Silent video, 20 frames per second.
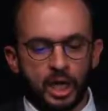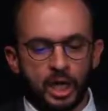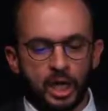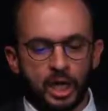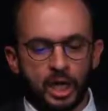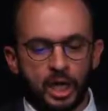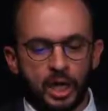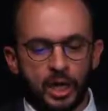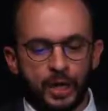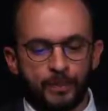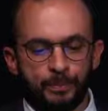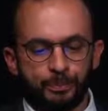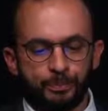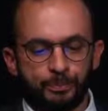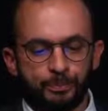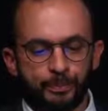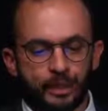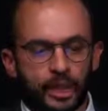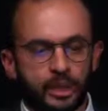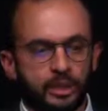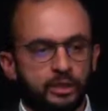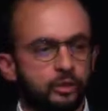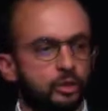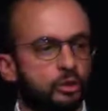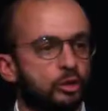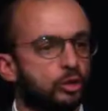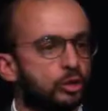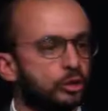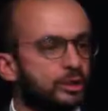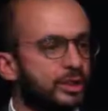
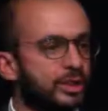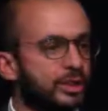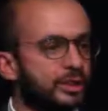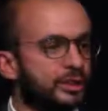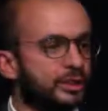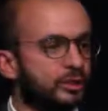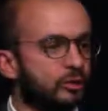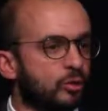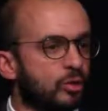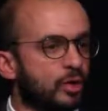To do this,